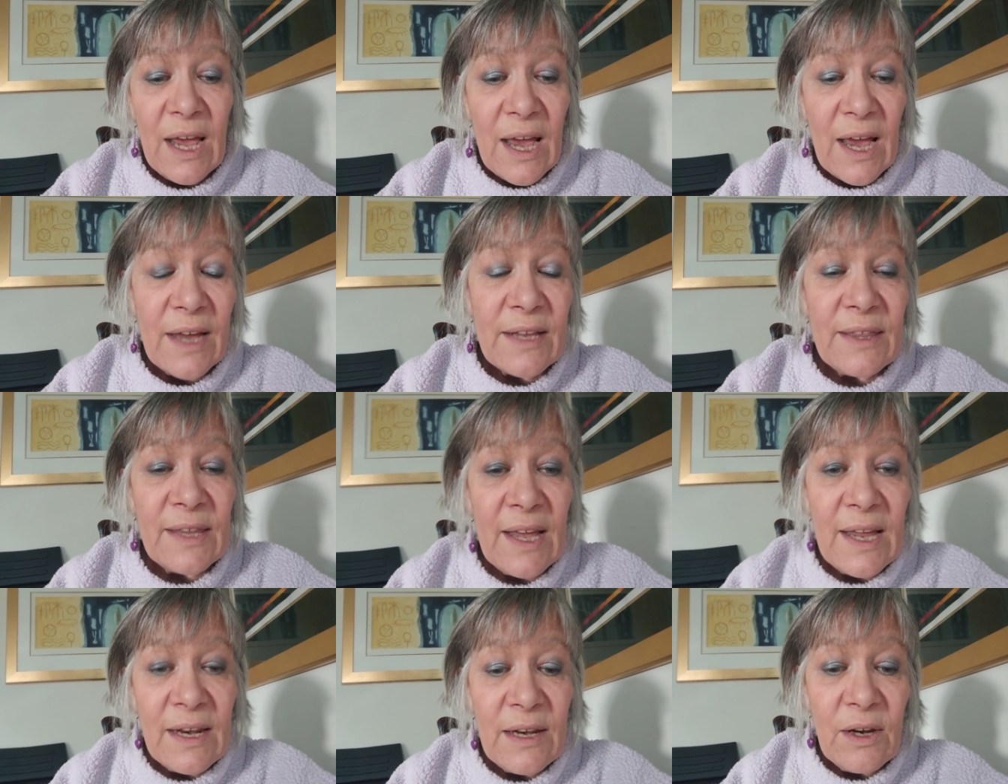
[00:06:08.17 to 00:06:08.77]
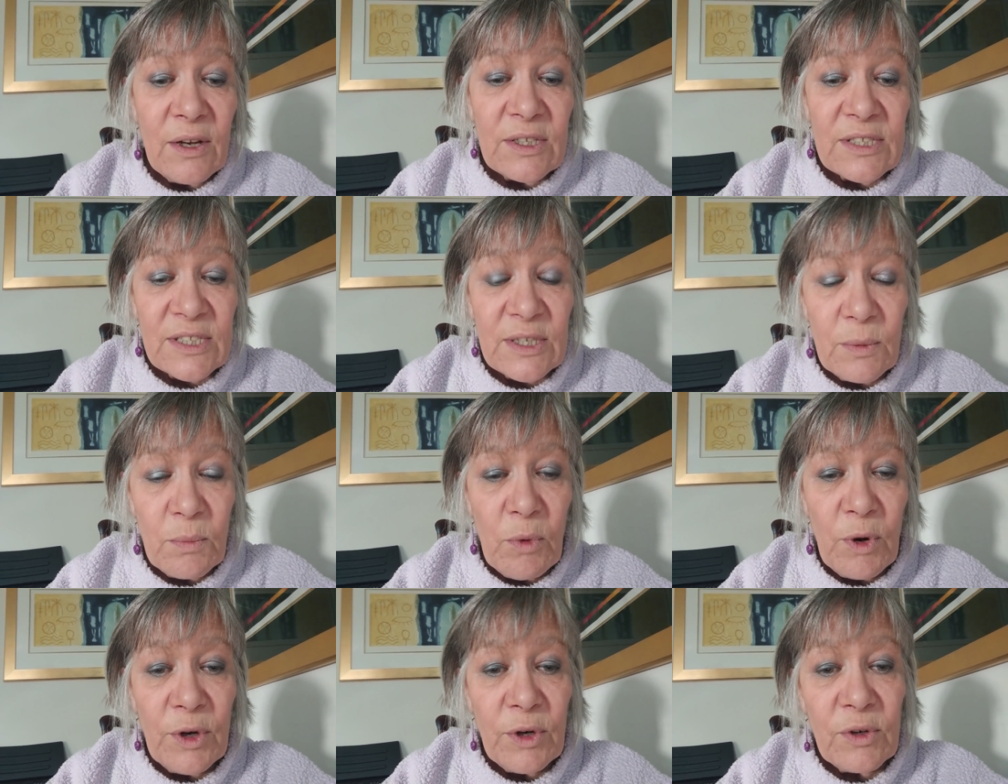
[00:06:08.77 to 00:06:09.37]
And then
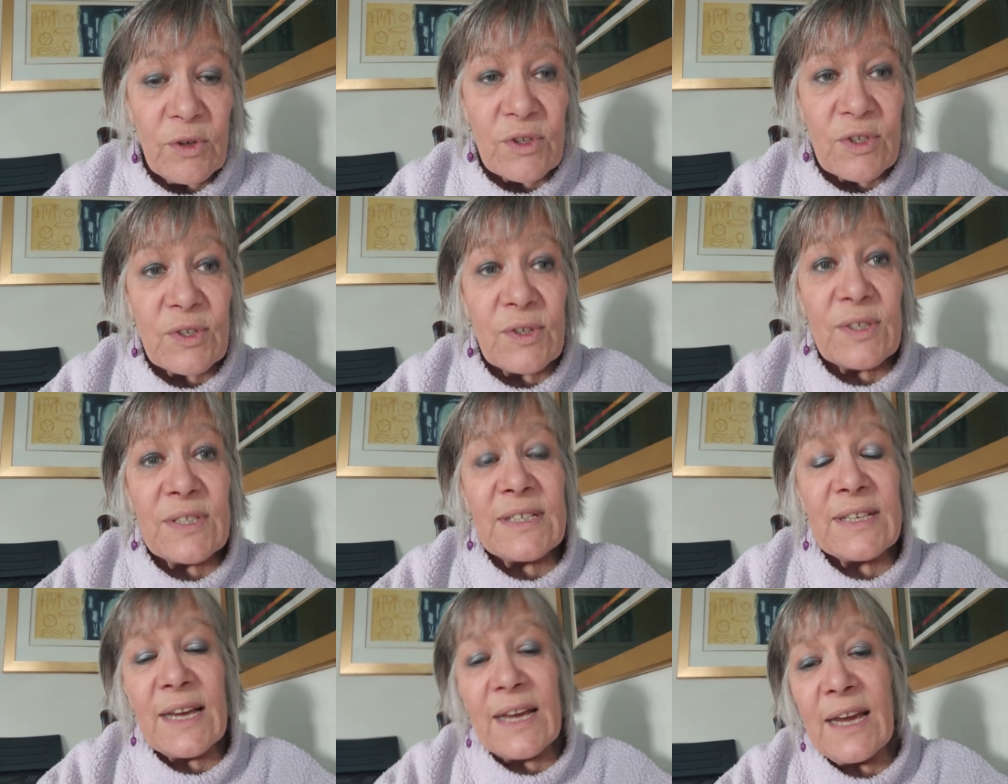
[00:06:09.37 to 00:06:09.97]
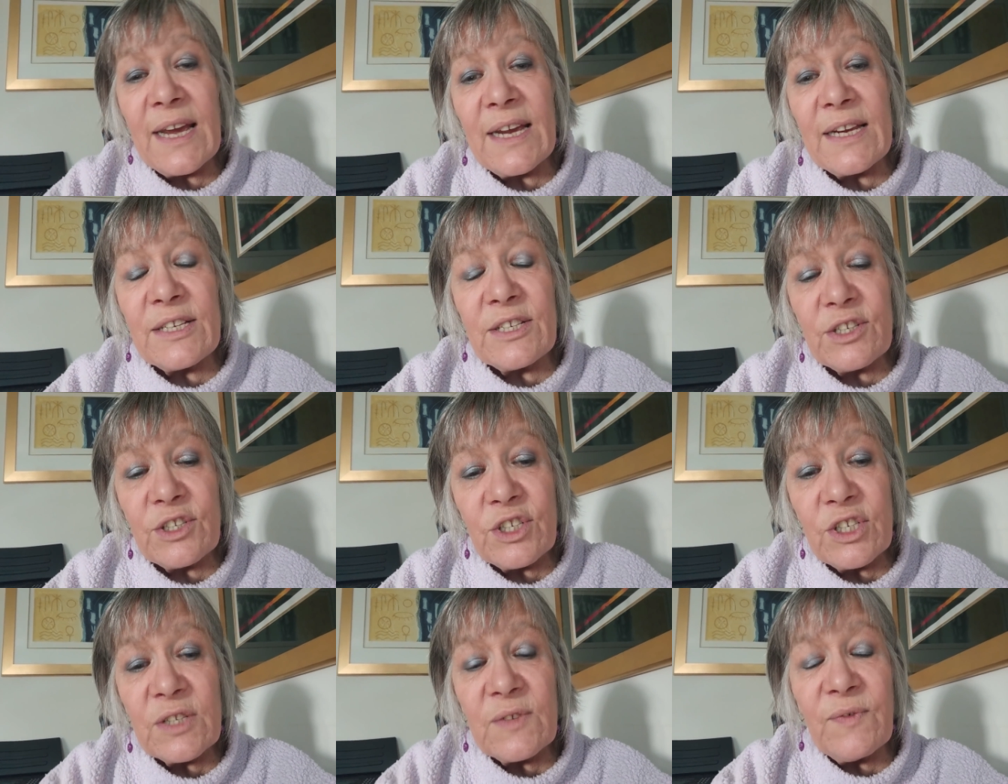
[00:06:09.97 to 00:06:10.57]
someone also
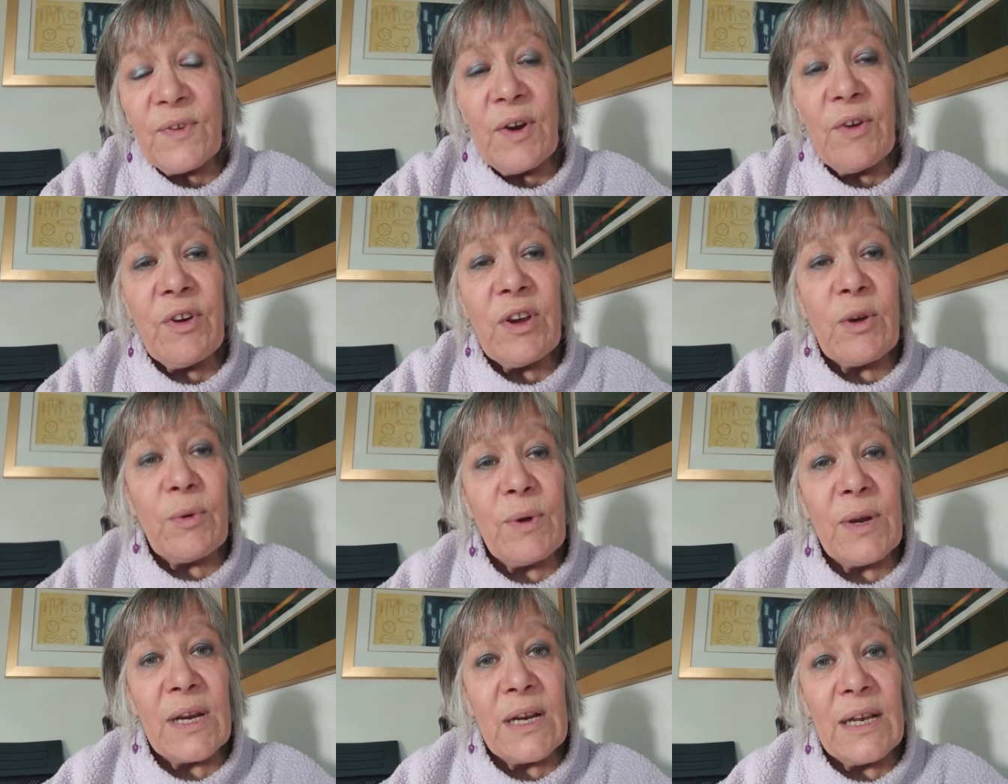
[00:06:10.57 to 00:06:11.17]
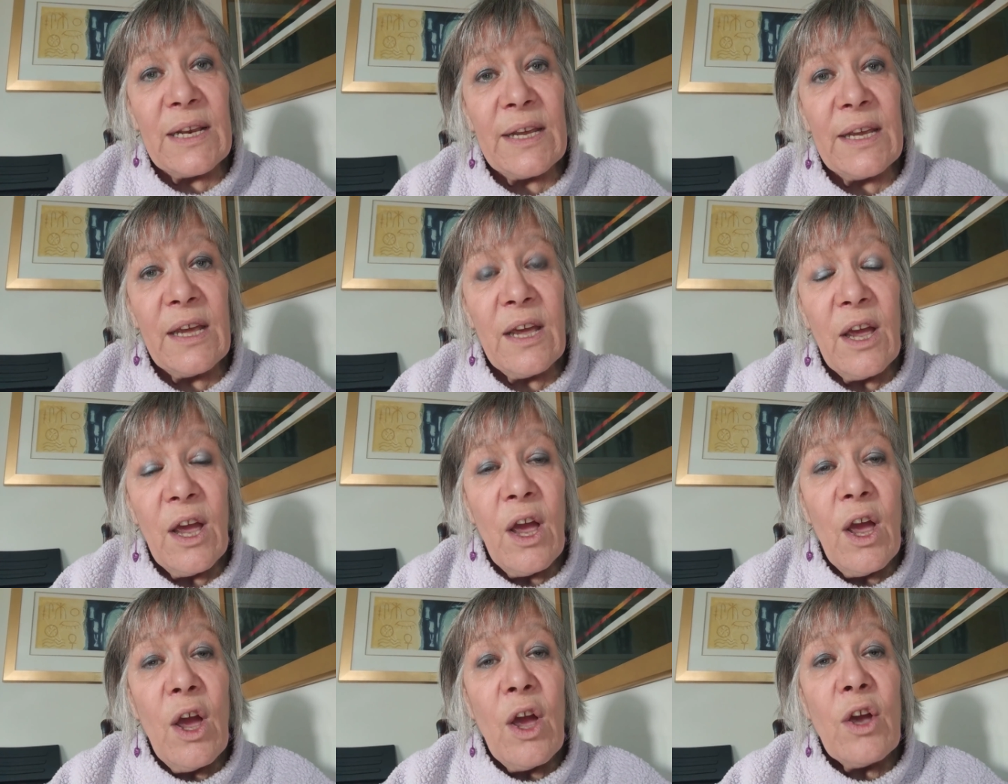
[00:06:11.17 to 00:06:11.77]
said, just very quickly,